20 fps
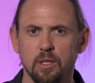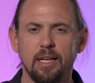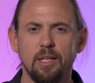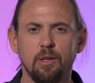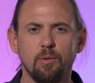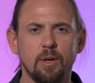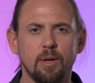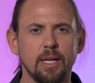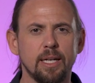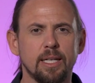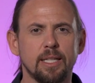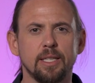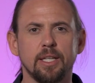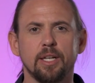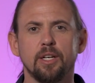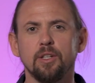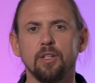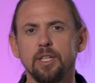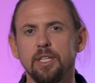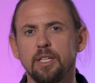And you want to
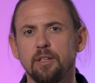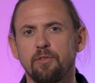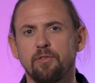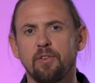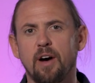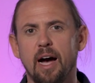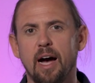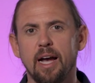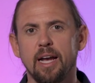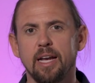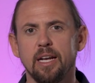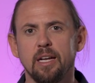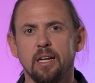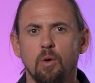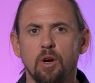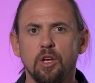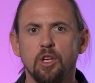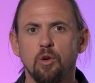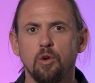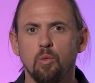clearly define
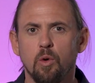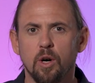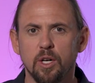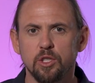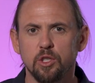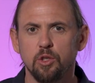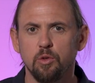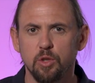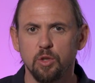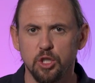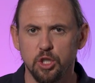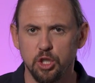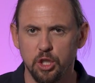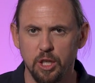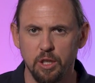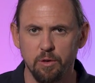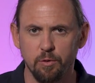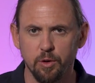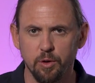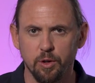what you want to
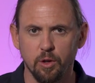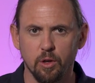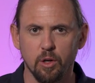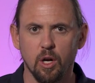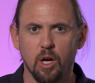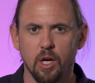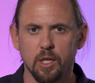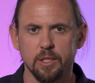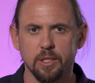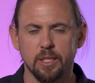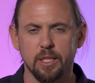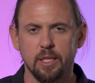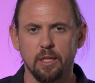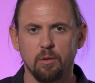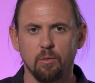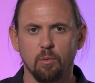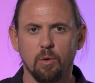achieve with your content,